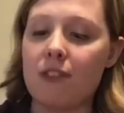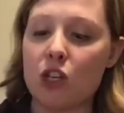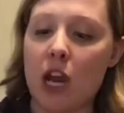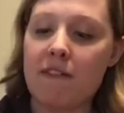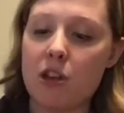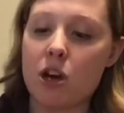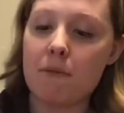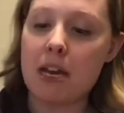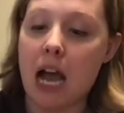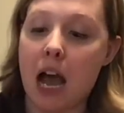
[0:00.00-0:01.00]
shaving
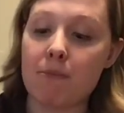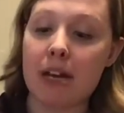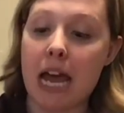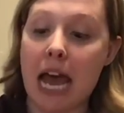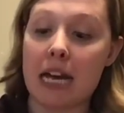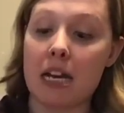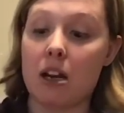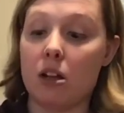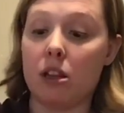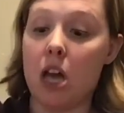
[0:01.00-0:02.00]
cream in, I'm going to add in
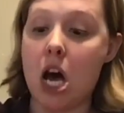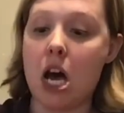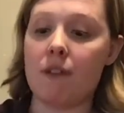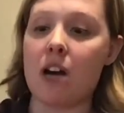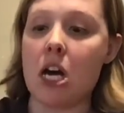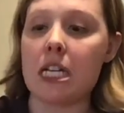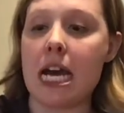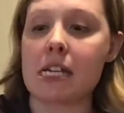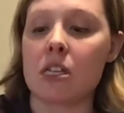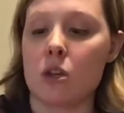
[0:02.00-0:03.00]
a lot of
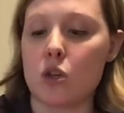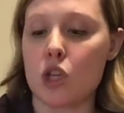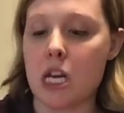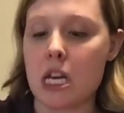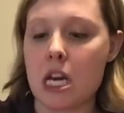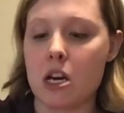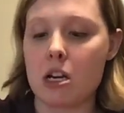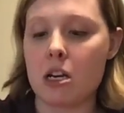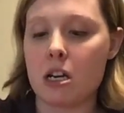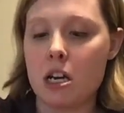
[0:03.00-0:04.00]
contact solution
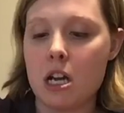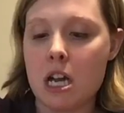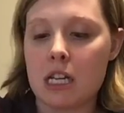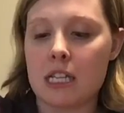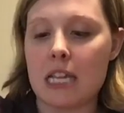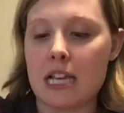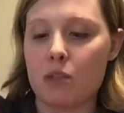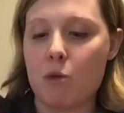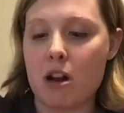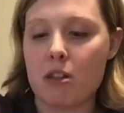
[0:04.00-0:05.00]
here because
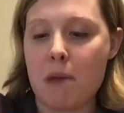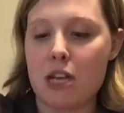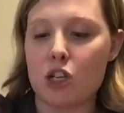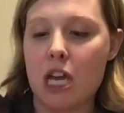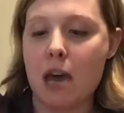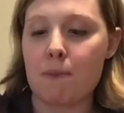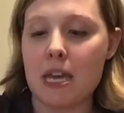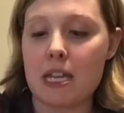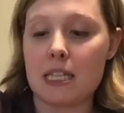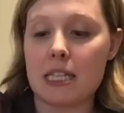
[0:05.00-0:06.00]
that's where the magic
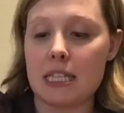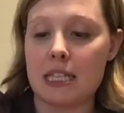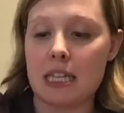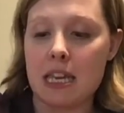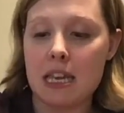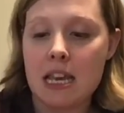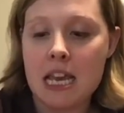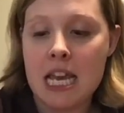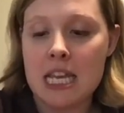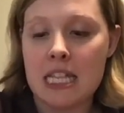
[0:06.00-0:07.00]
happens.
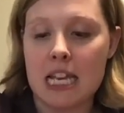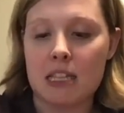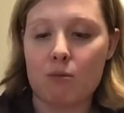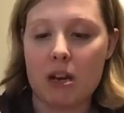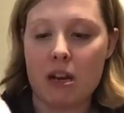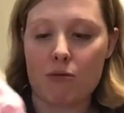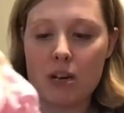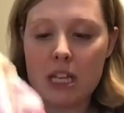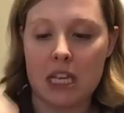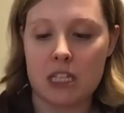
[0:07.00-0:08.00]
That's when it
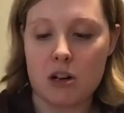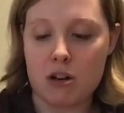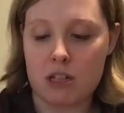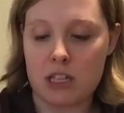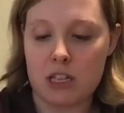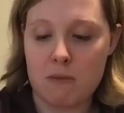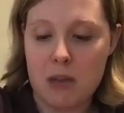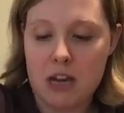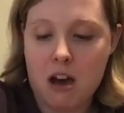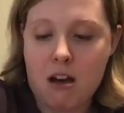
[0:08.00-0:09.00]
really starts to
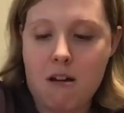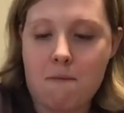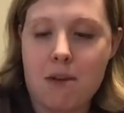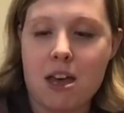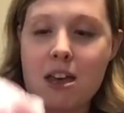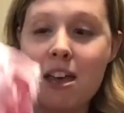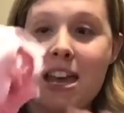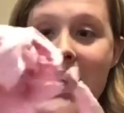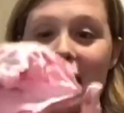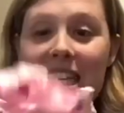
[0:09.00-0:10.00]
become
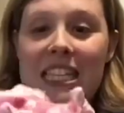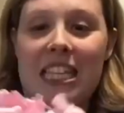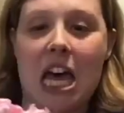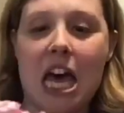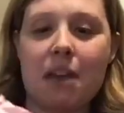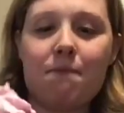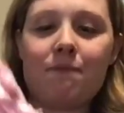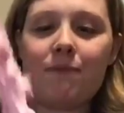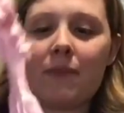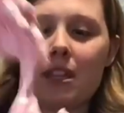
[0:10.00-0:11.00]
the
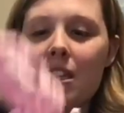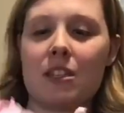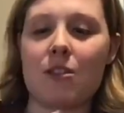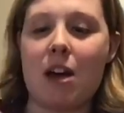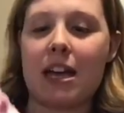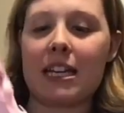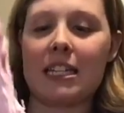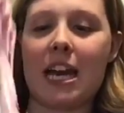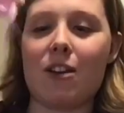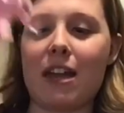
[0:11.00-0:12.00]
slime. So I can
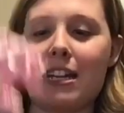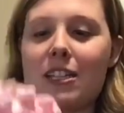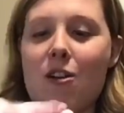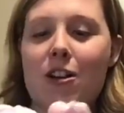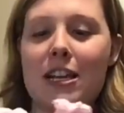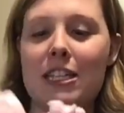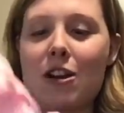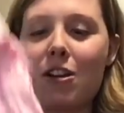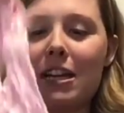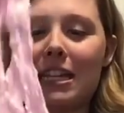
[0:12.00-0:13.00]
tell that it's already
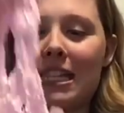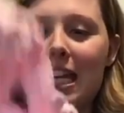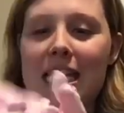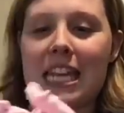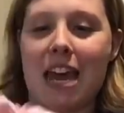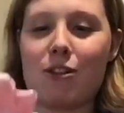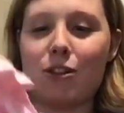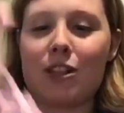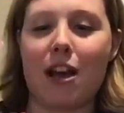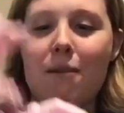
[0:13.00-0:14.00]
starting to stick
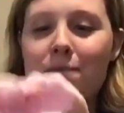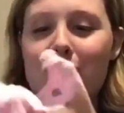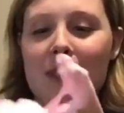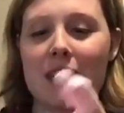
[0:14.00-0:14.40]
together some.